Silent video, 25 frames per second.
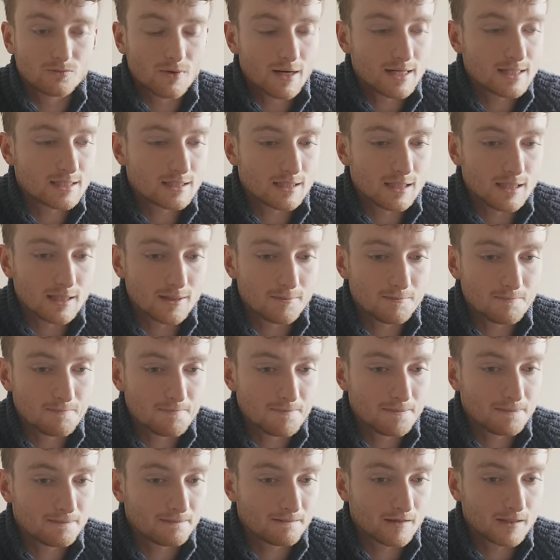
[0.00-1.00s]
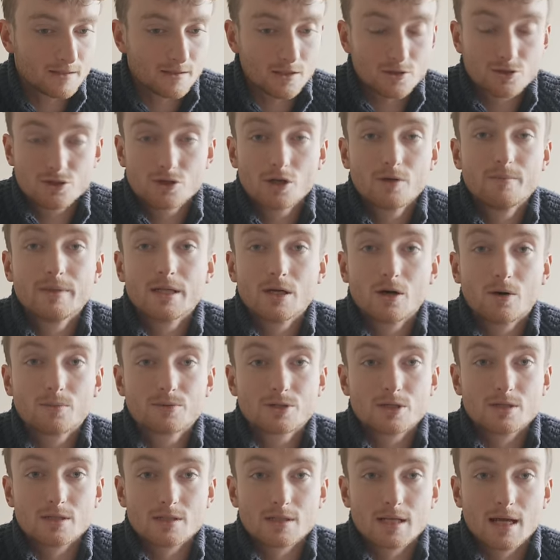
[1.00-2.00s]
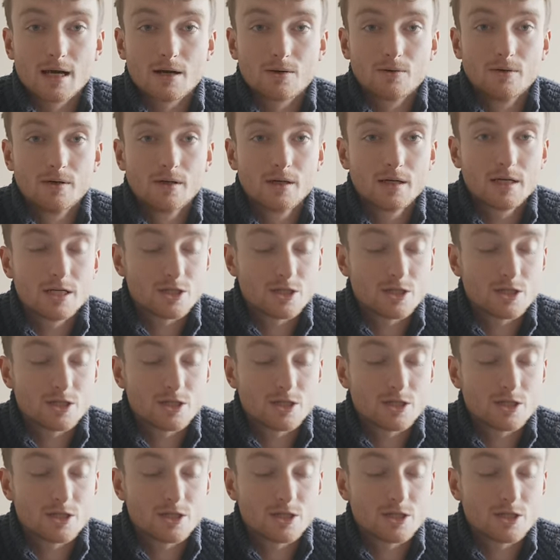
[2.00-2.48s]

racing, there are so many options now.